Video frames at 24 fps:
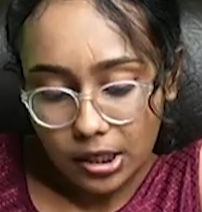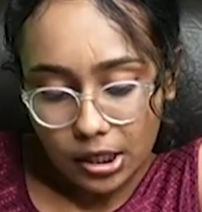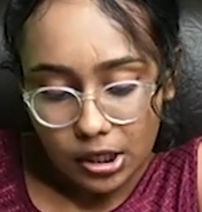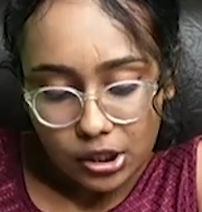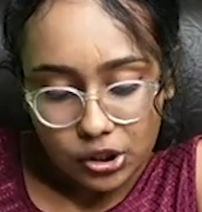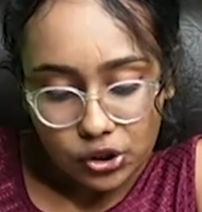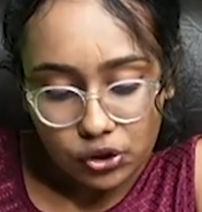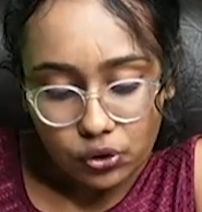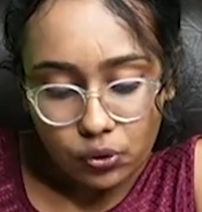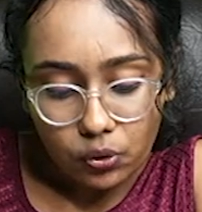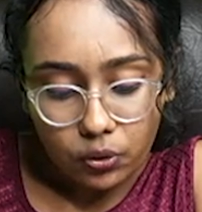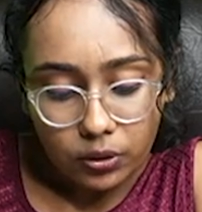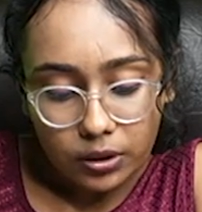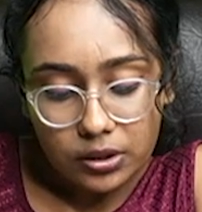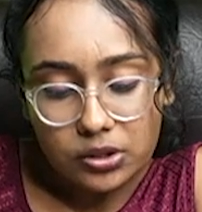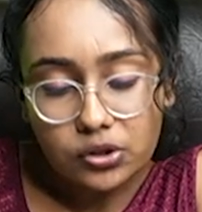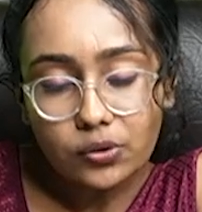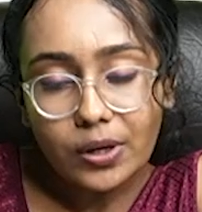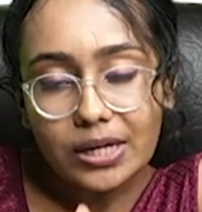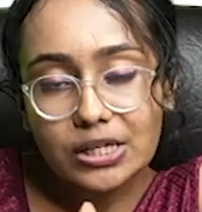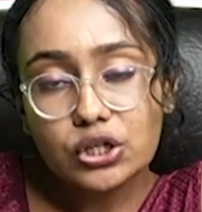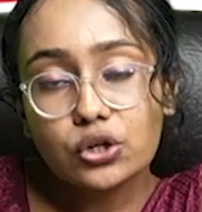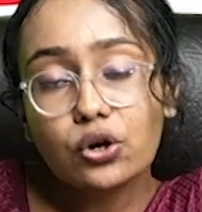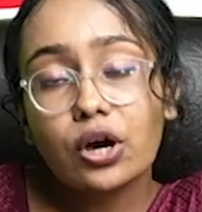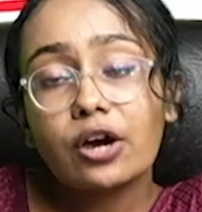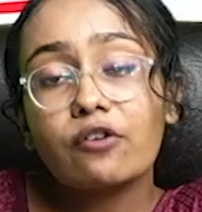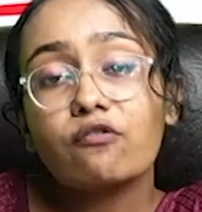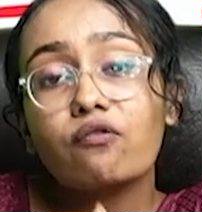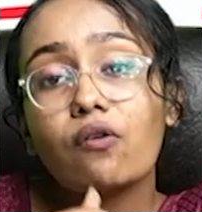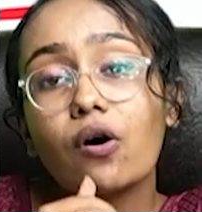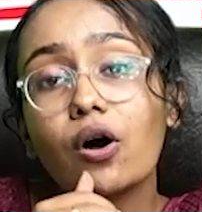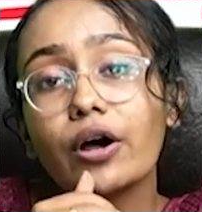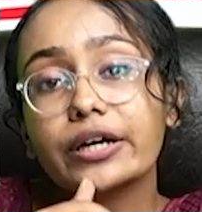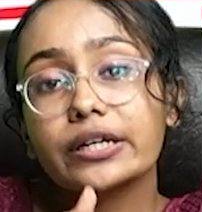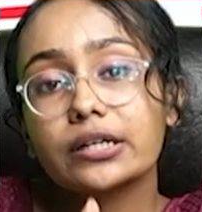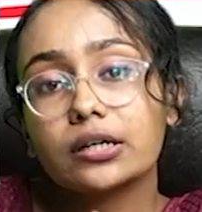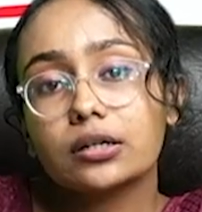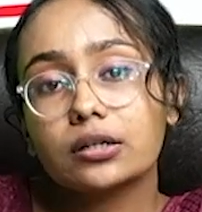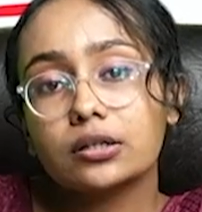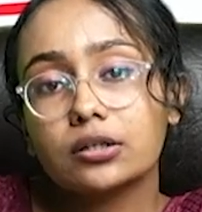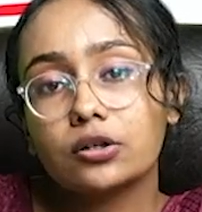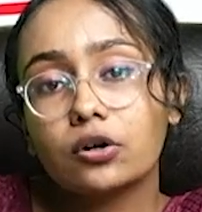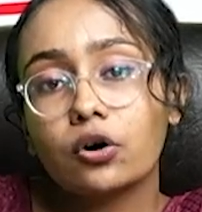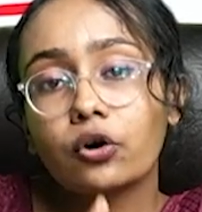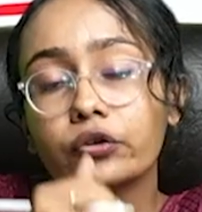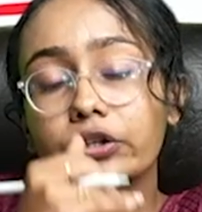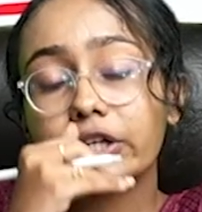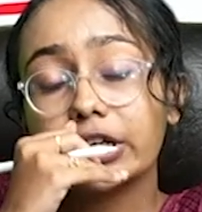So as to avoid
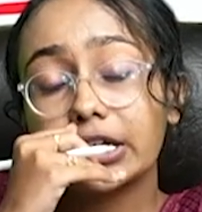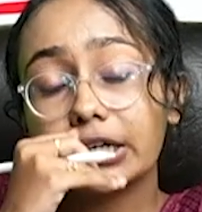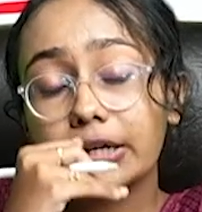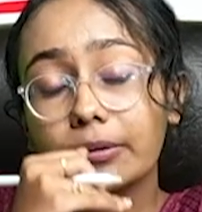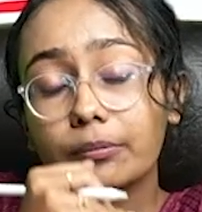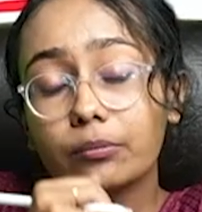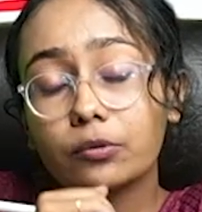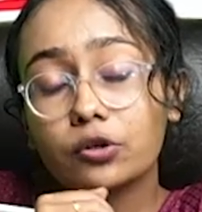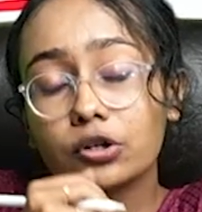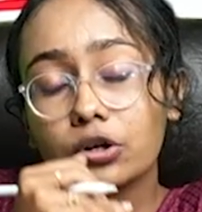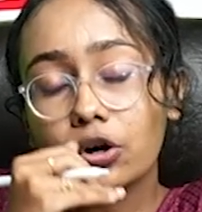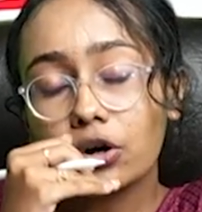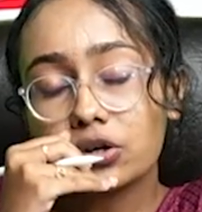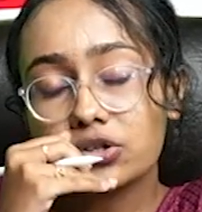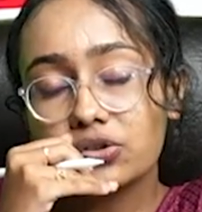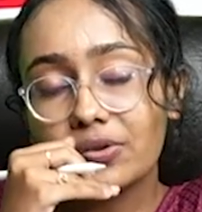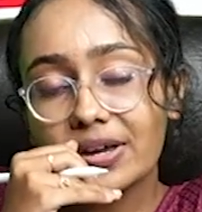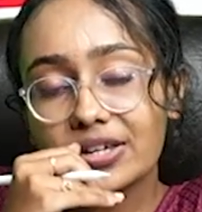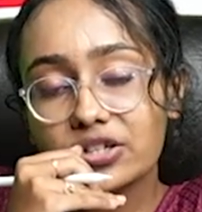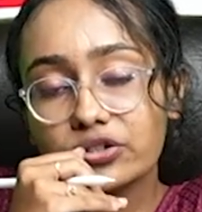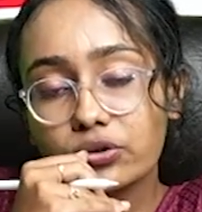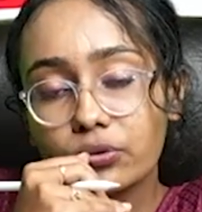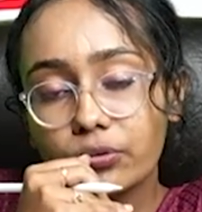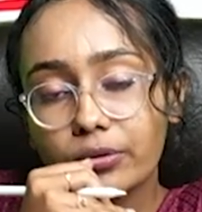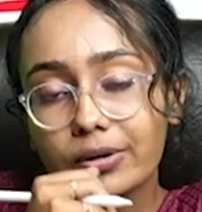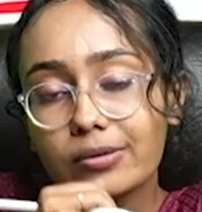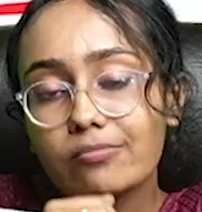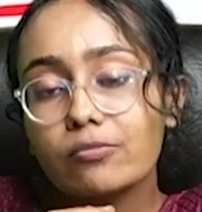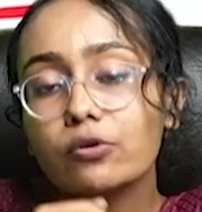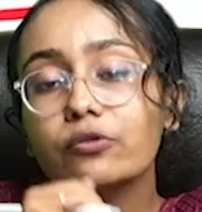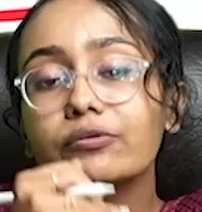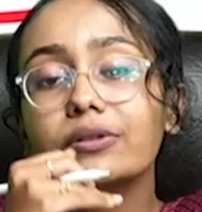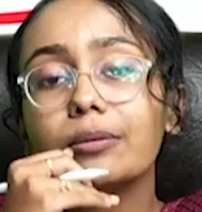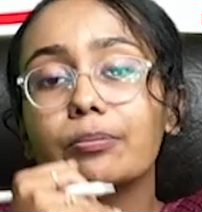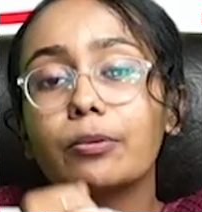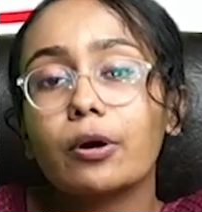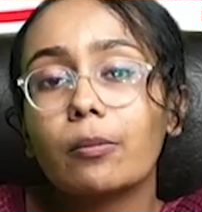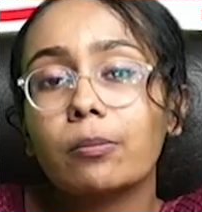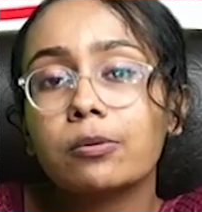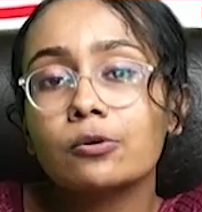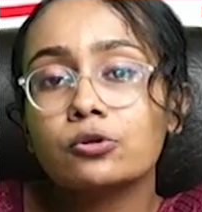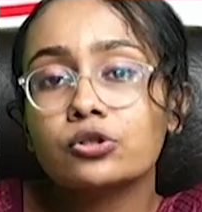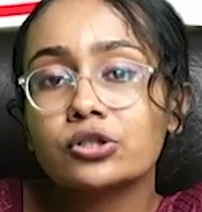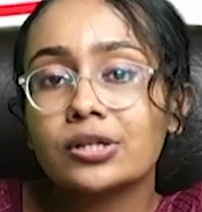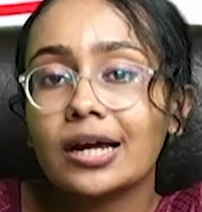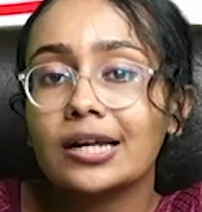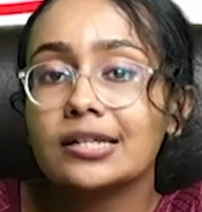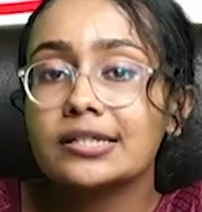so as to remove the
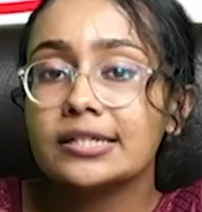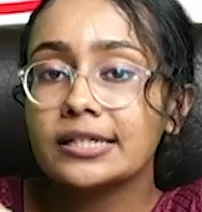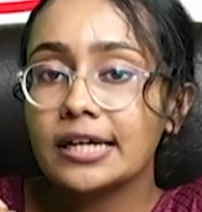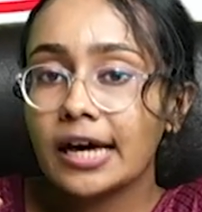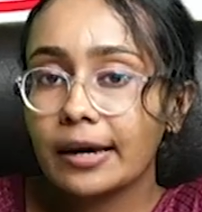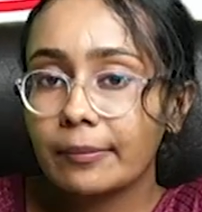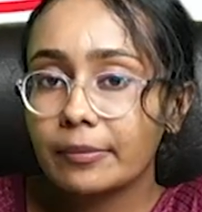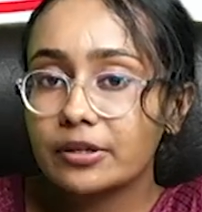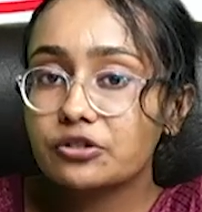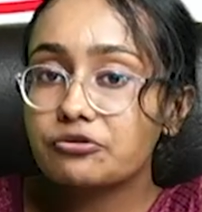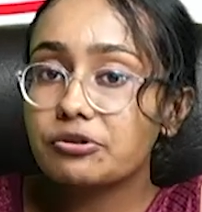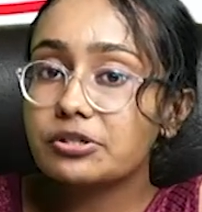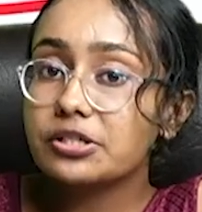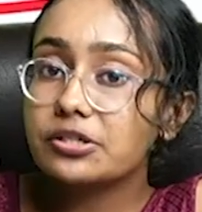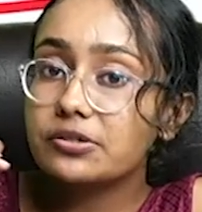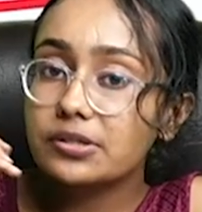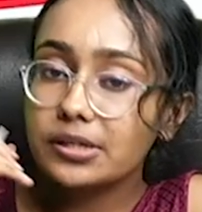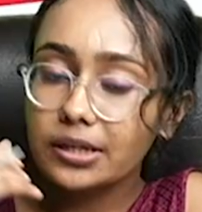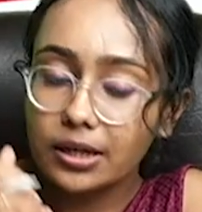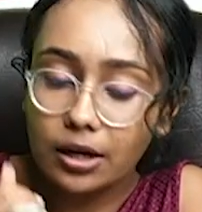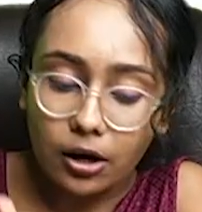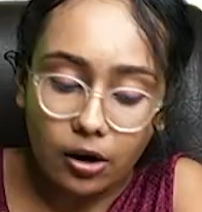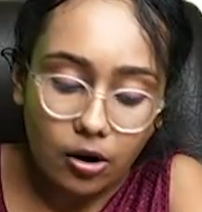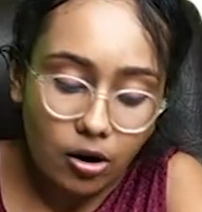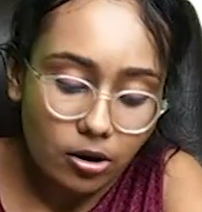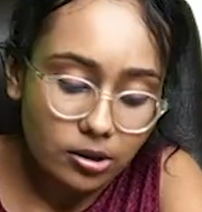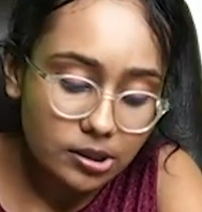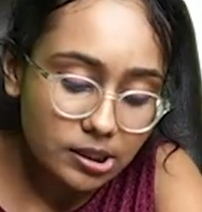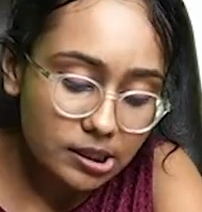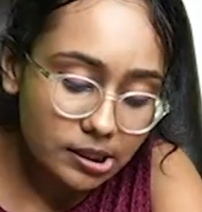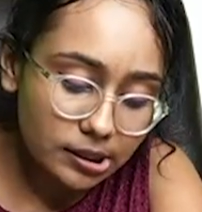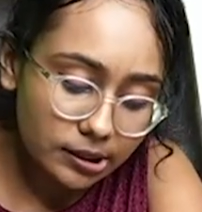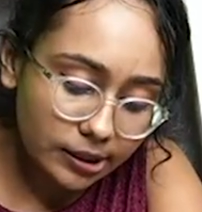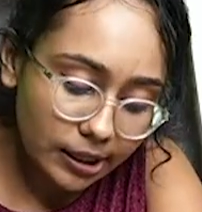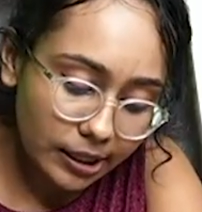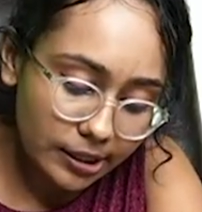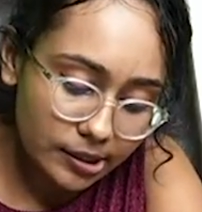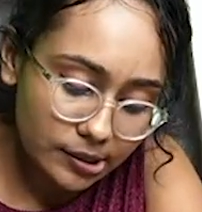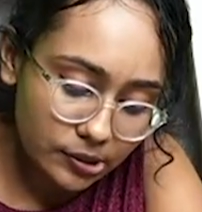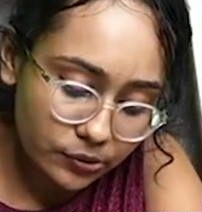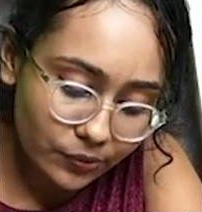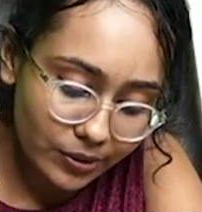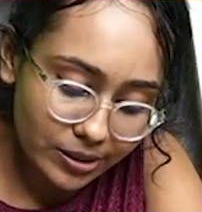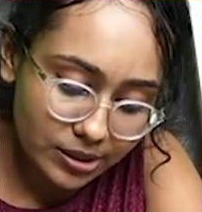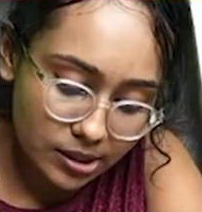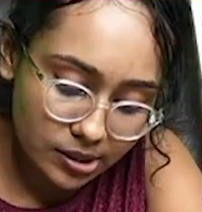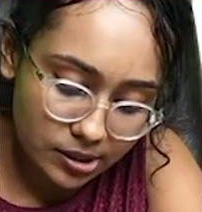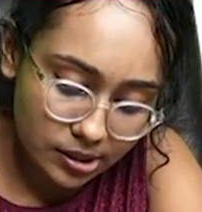proportionality, I'm introducing a constant, that is
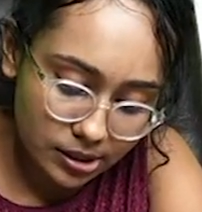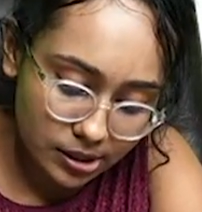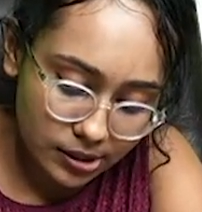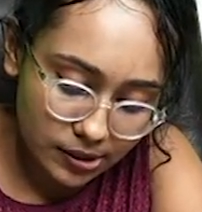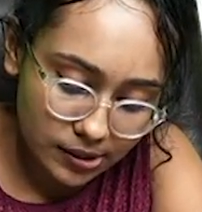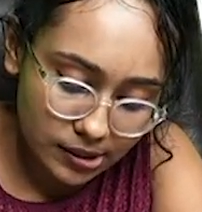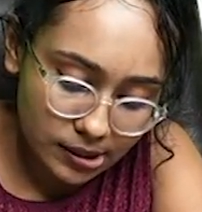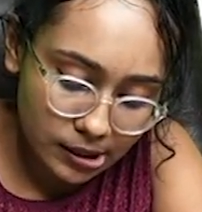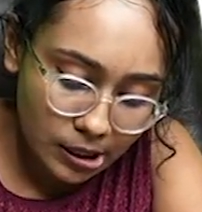resistance.